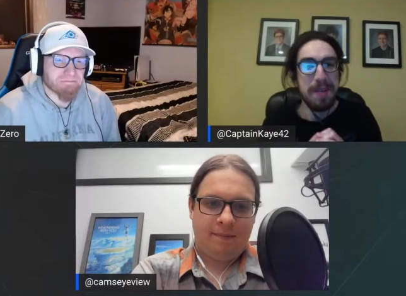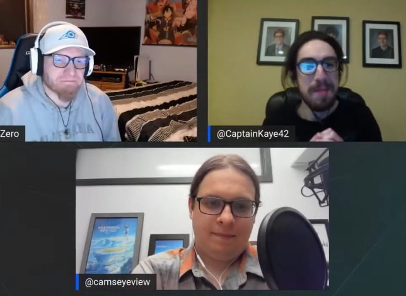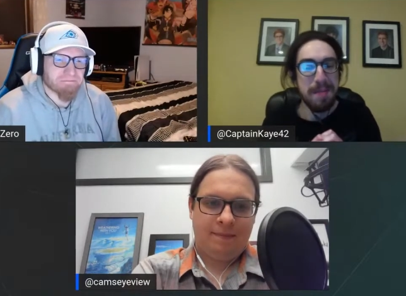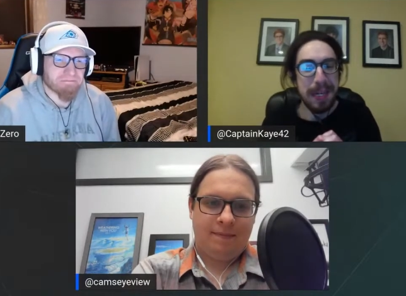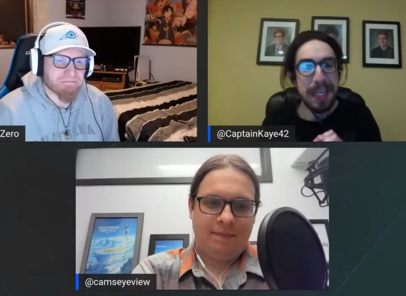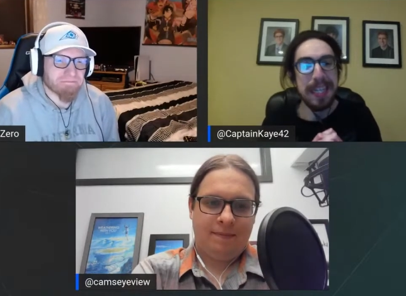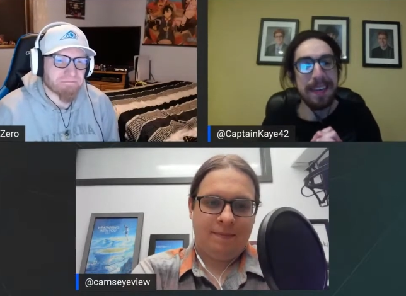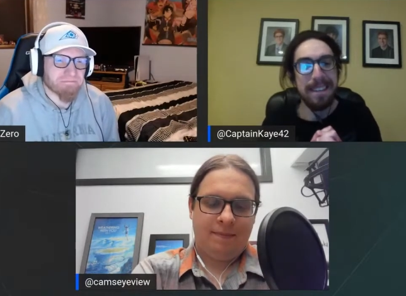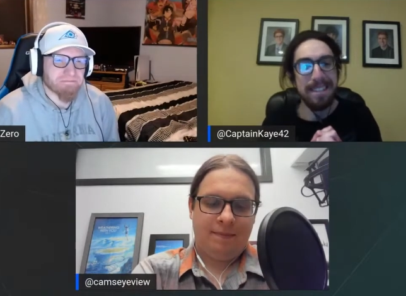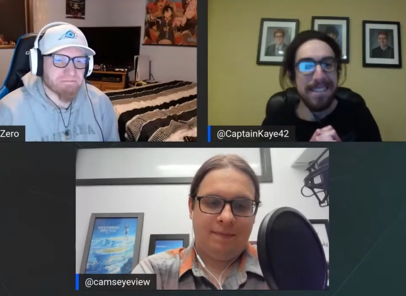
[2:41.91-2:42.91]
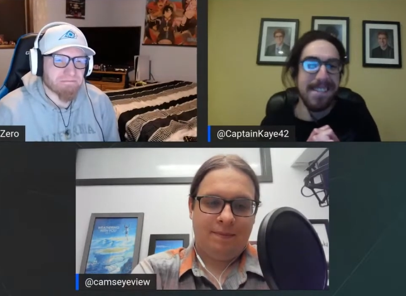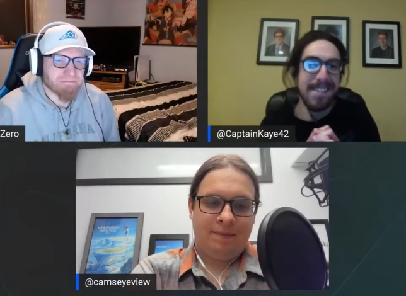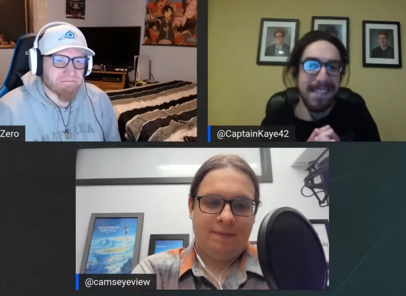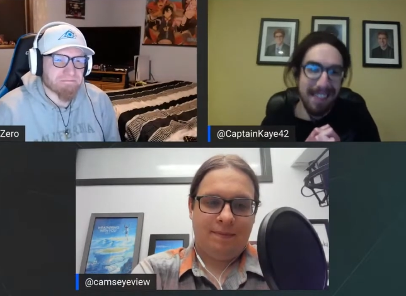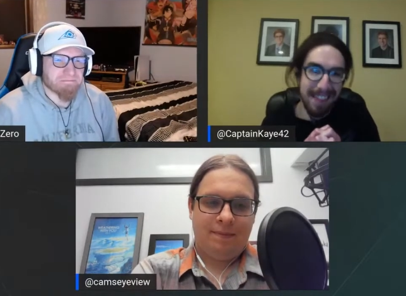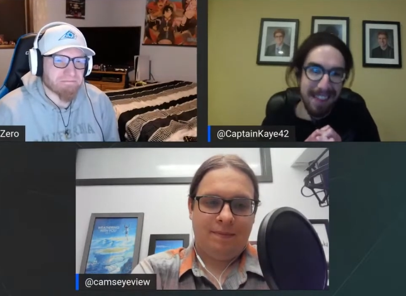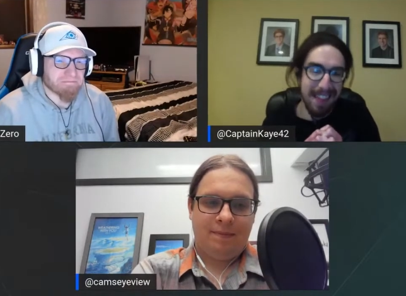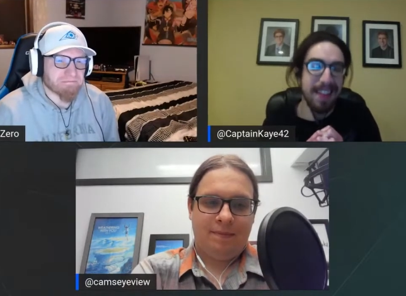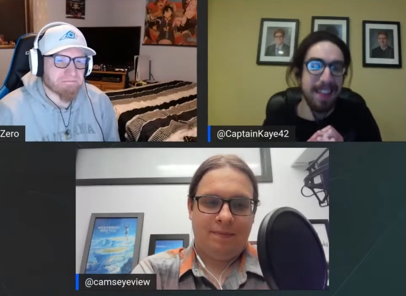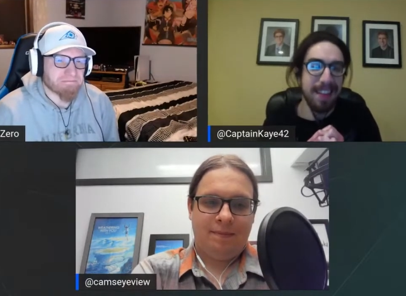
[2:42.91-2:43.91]
Speaker 1: but
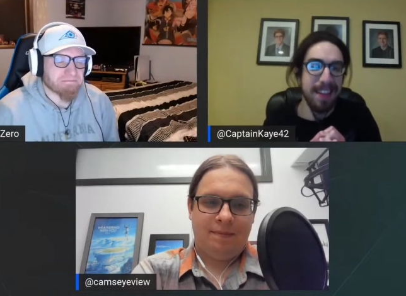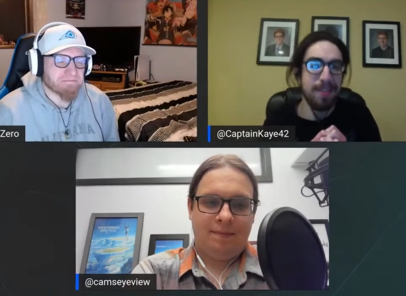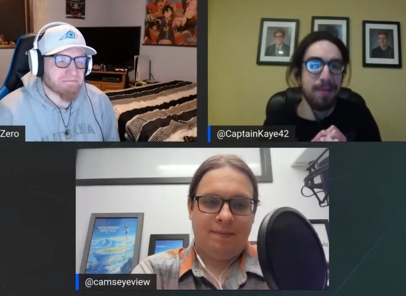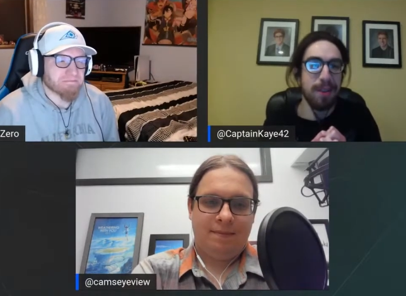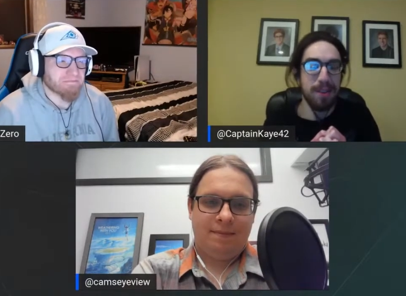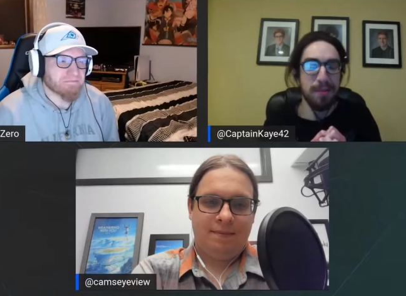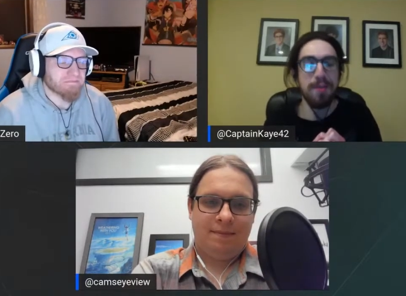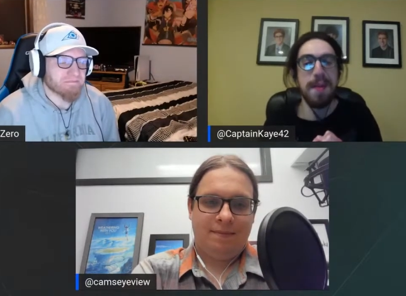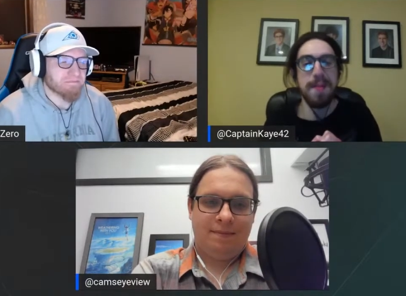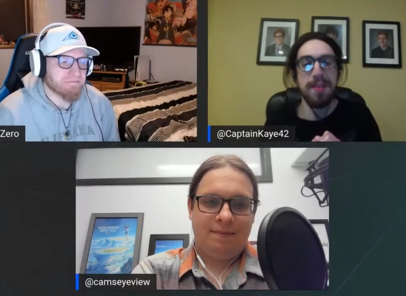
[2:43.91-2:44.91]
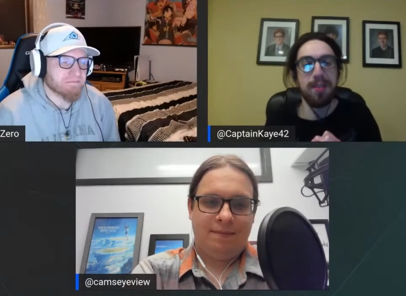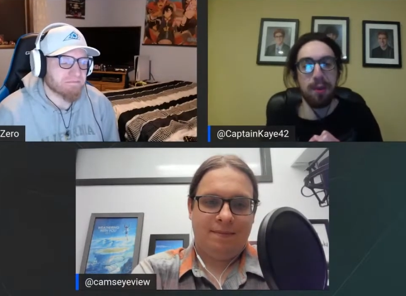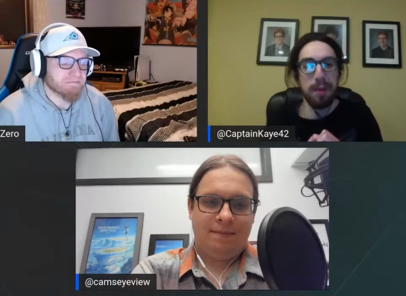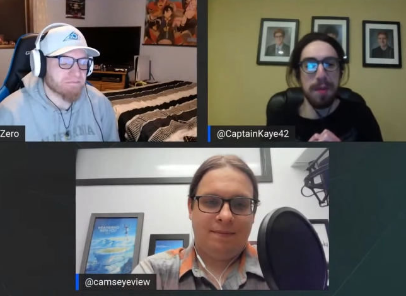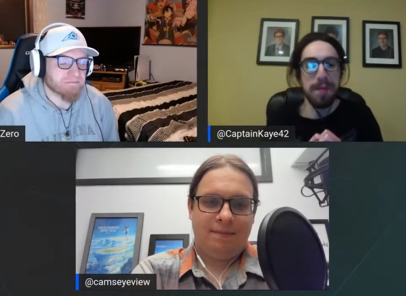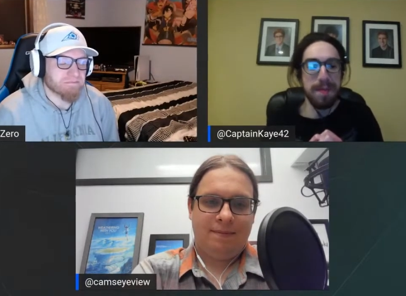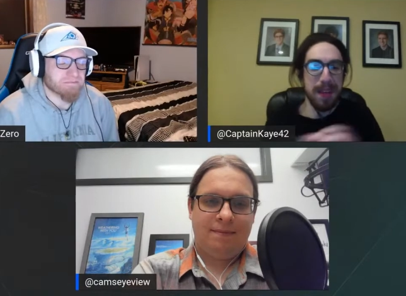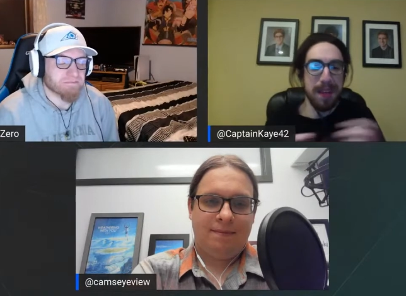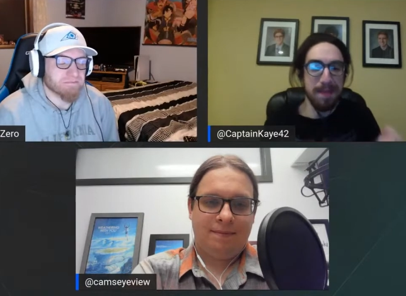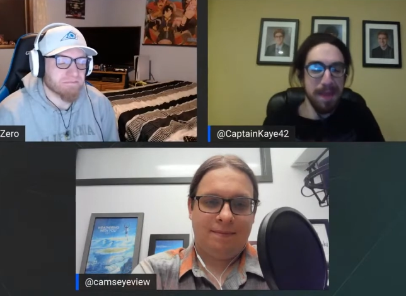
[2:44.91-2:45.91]
th th this one this one made me squirm. It
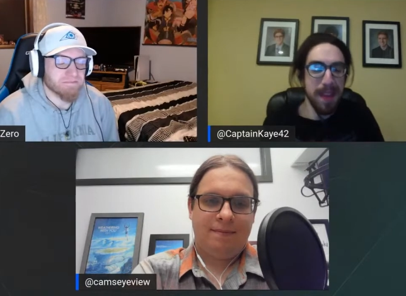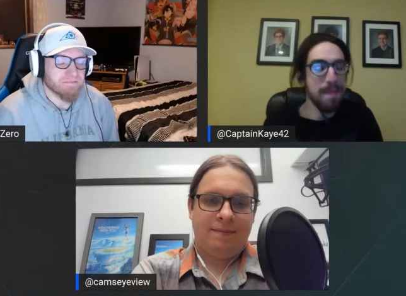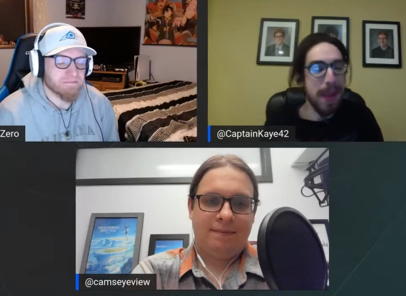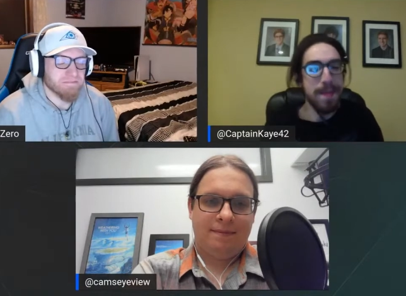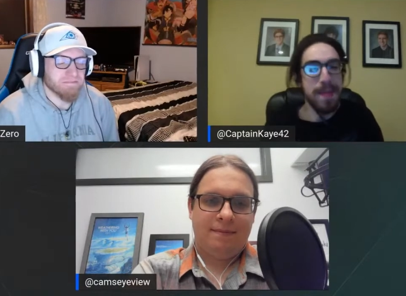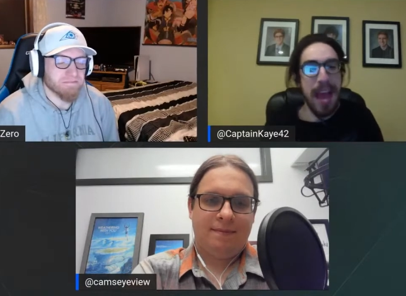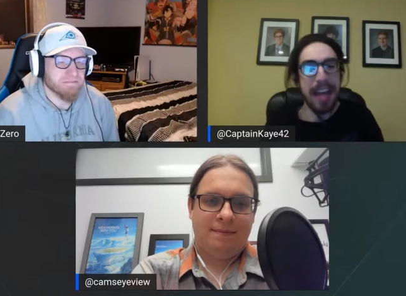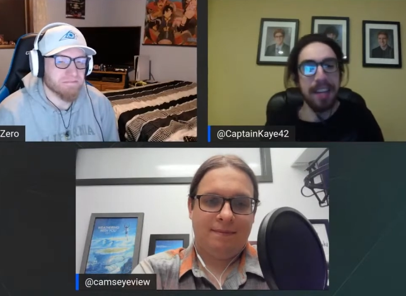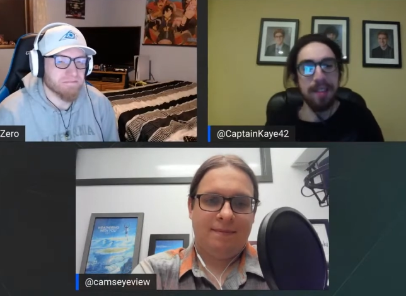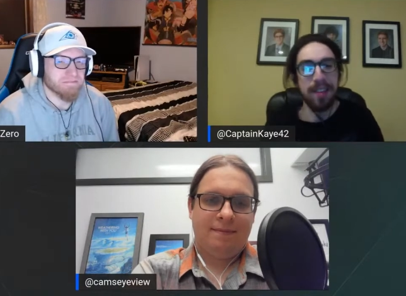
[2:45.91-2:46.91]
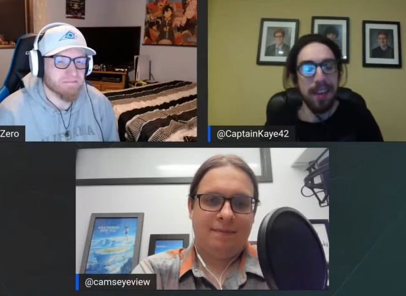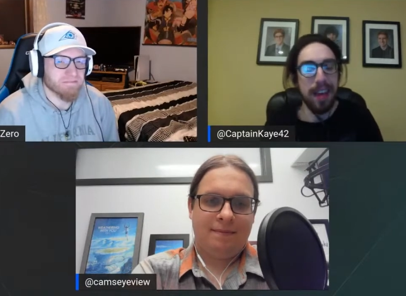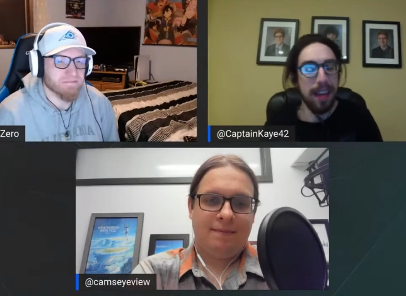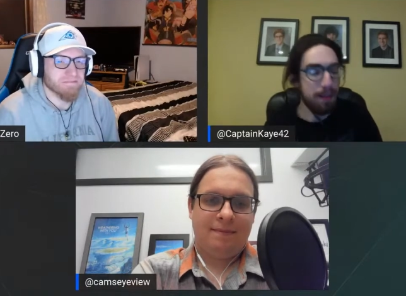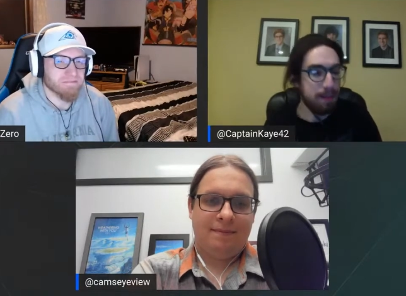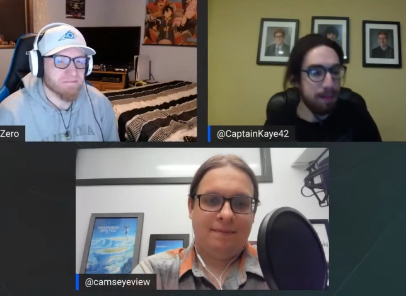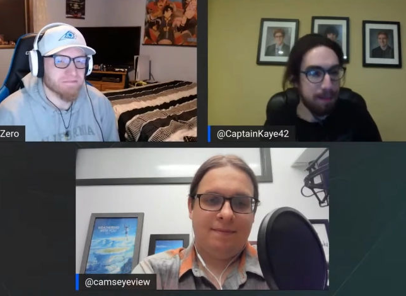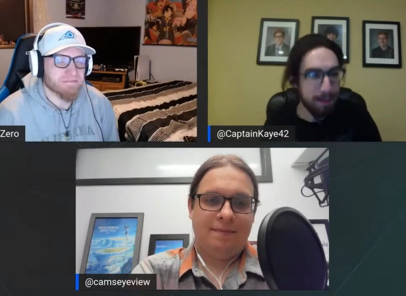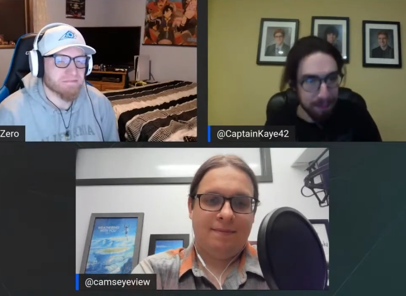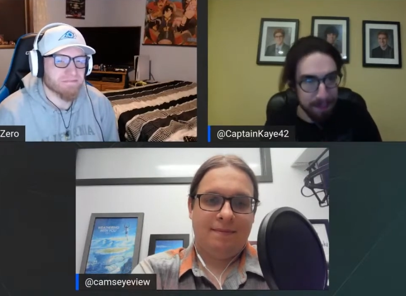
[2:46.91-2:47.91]
it it made me actively say,
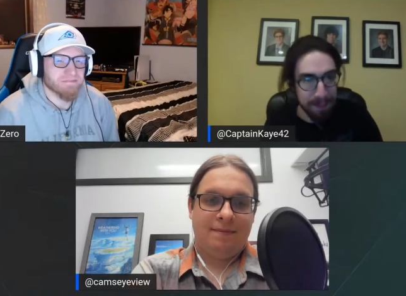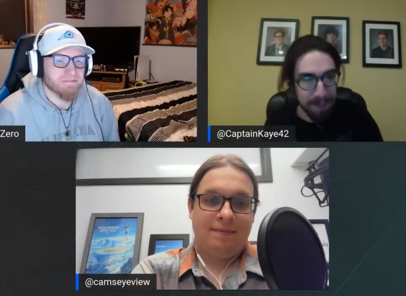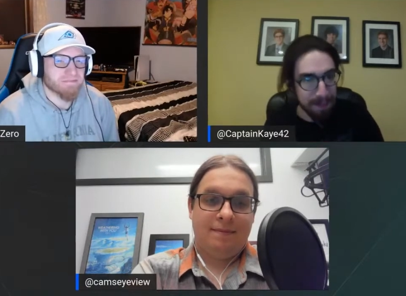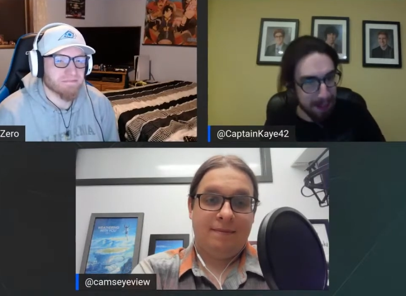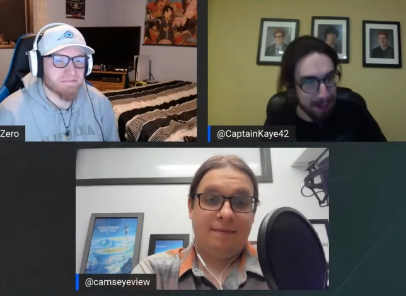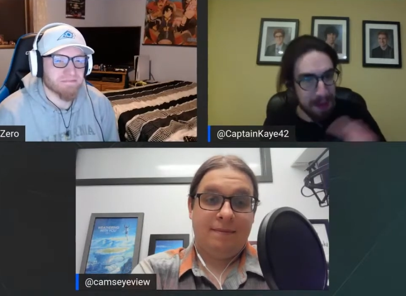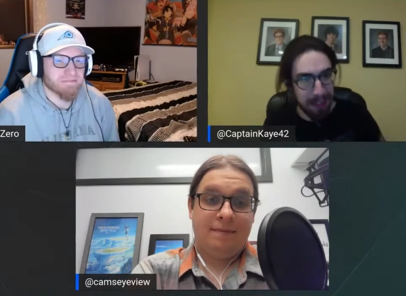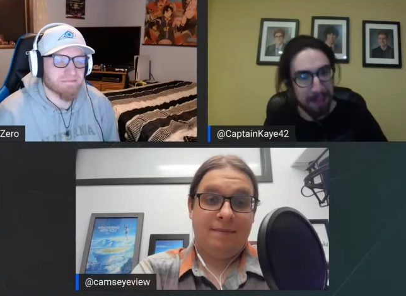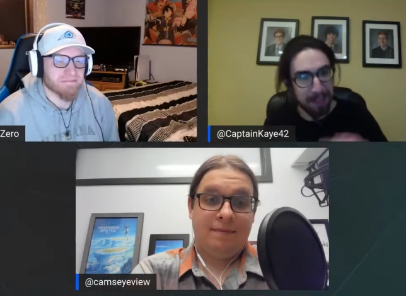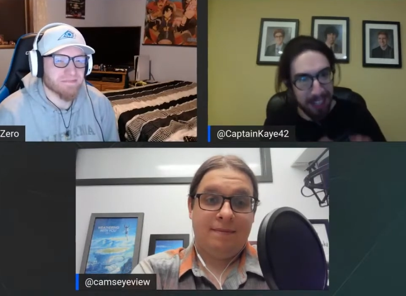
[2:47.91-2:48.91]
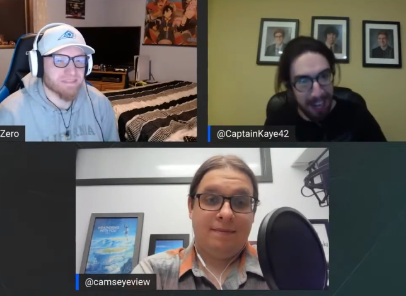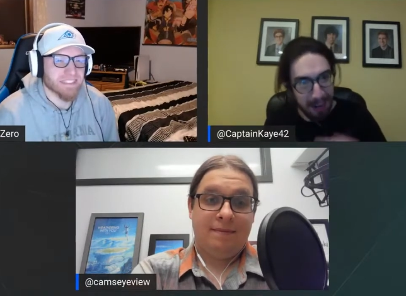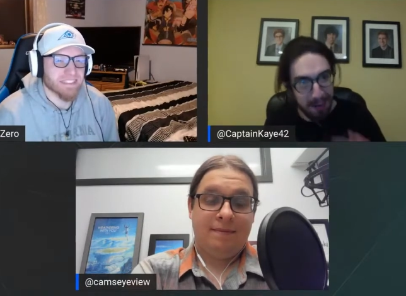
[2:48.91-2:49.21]
"Come on, get on